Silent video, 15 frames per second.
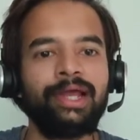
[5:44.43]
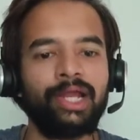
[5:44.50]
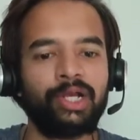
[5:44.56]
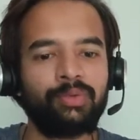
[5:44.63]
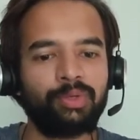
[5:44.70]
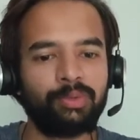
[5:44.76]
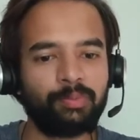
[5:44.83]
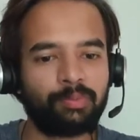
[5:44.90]

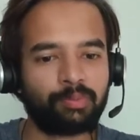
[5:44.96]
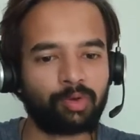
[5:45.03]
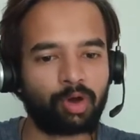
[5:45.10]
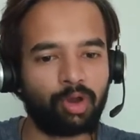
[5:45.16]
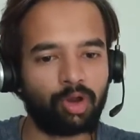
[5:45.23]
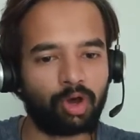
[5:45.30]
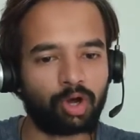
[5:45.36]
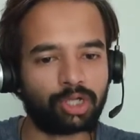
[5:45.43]
It will
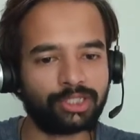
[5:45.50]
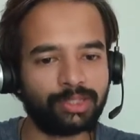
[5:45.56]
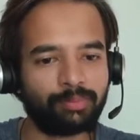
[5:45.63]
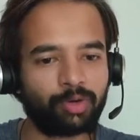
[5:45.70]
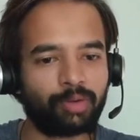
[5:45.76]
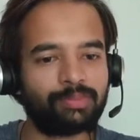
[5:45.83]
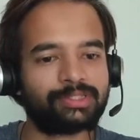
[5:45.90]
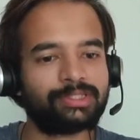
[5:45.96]
call all the
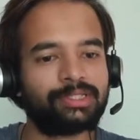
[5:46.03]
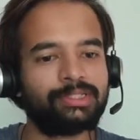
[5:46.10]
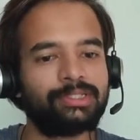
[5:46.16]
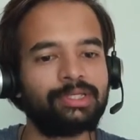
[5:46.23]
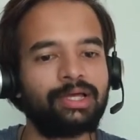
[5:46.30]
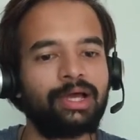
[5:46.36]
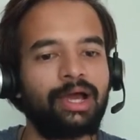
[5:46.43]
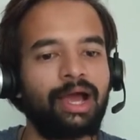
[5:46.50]
promises,
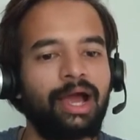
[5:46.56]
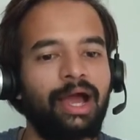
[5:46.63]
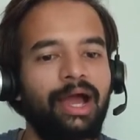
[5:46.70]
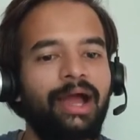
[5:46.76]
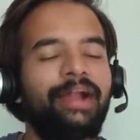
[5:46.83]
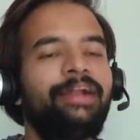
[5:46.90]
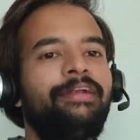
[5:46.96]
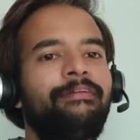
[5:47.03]

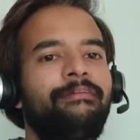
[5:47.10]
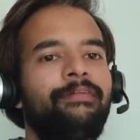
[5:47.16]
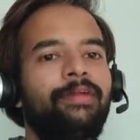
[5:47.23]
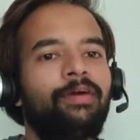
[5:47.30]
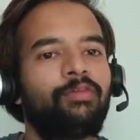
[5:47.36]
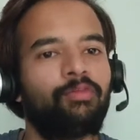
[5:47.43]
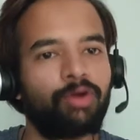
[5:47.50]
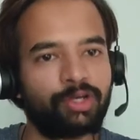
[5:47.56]
and
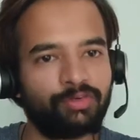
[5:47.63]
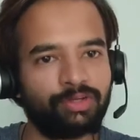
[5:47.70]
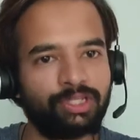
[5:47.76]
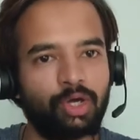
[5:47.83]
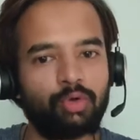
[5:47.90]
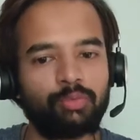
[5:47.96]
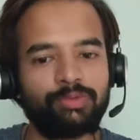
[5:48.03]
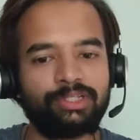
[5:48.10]
whatever the
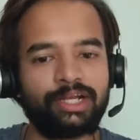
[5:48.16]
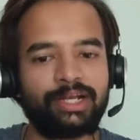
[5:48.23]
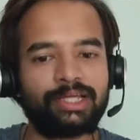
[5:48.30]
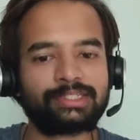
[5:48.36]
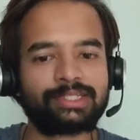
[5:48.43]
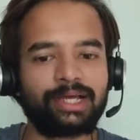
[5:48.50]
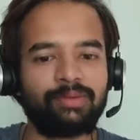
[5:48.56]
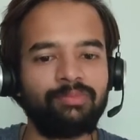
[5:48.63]
output that
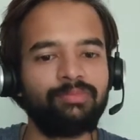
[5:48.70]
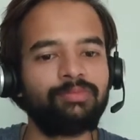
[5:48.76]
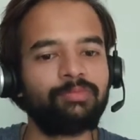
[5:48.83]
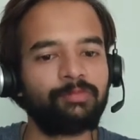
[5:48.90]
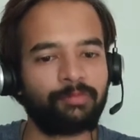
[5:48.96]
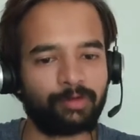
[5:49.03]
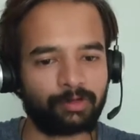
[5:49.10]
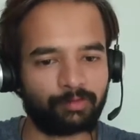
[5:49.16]
has come
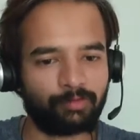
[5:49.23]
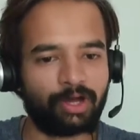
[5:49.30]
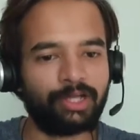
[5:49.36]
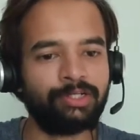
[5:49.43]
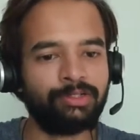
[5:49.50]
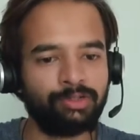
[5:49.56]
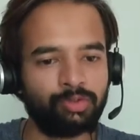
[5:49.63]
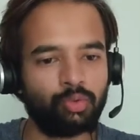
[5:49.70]
for
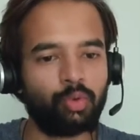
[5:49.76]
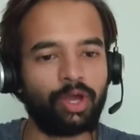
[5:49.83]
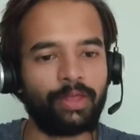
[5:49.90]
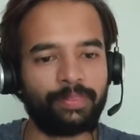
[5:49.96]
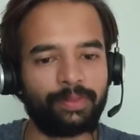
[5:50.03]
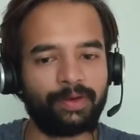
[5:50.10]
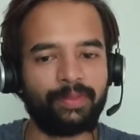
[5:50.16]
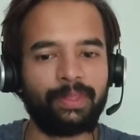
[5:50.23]
1, 2, and
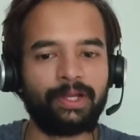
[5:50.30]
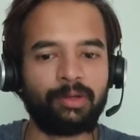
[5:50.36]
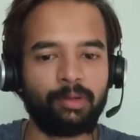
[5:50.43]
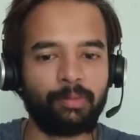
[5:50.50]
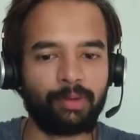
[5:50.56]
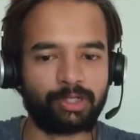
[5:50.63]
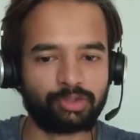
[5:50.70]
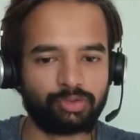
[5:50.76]
3, that will be
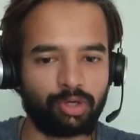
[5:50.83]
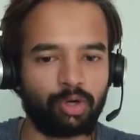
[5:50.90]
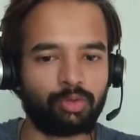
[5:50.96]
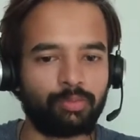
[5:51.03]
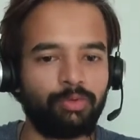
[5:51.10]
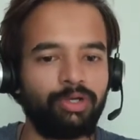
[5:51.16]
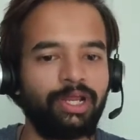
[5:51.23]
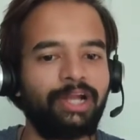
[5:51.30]
passed to
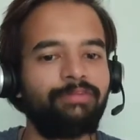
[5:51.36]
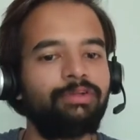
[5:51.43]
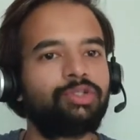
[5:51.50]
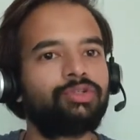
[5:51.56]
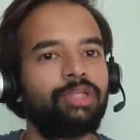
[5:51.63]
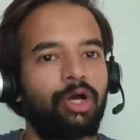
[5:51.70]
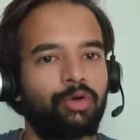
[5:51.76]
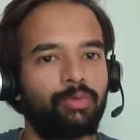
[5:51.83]
output and will
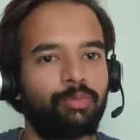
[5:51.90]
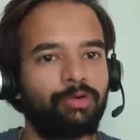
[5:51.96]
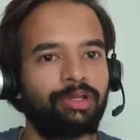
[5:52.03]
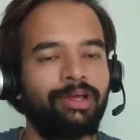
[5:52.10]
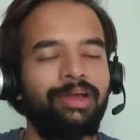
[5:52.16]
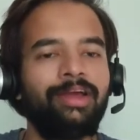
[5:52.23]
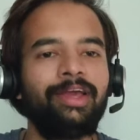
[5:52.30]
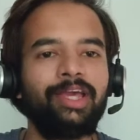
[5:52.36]
show the output.
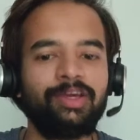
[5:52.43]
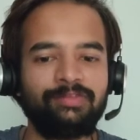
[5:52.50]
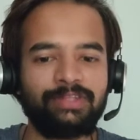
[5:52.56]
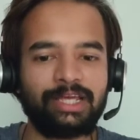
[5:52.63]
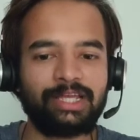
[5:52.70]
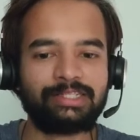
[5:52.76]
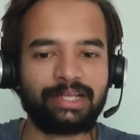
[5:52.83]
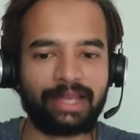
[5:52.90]
If
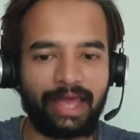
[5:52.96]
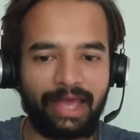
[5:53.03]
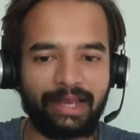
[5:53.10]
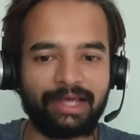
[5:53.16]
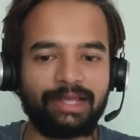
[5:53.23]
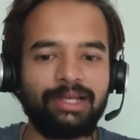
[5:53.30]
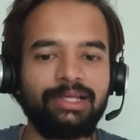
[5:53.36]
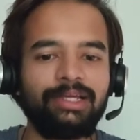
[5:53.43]
there is an
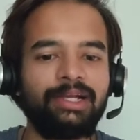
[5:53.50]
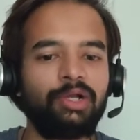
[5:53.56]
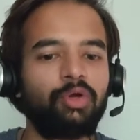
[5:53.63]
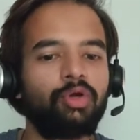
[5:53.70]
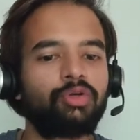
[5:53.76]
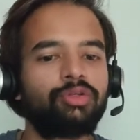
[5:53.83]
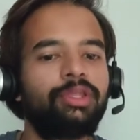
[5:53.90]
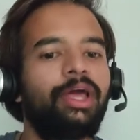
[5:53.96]
error, it will
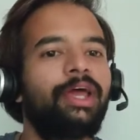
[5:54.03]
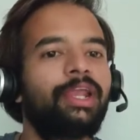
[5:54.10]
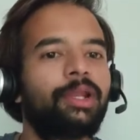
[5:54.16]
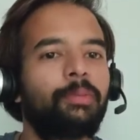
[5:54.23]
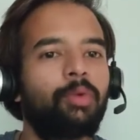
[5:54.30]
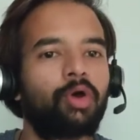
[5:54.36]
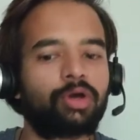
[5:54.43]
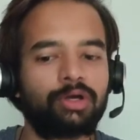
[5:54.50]
go to the error
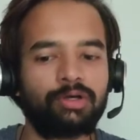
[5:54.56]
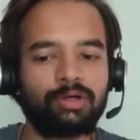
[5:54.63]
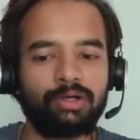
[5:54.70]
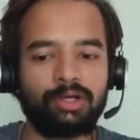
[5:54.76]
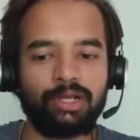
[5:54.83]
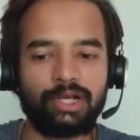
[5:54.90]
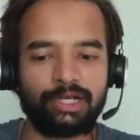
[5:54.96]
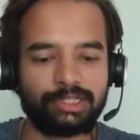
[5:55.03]
block.
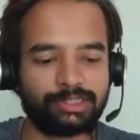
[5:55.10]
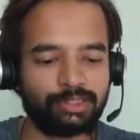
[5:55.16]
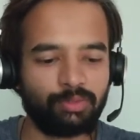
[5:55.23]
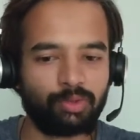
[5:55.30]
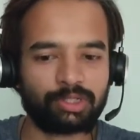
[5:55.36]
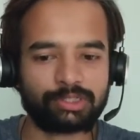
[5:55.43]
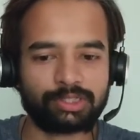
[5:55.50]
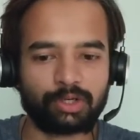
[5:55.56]
Let us see
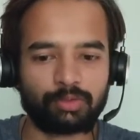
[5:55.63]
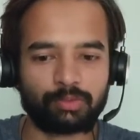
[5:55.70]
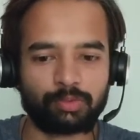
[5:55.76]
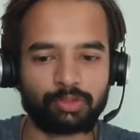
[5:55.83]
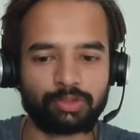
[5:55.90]
what is the output.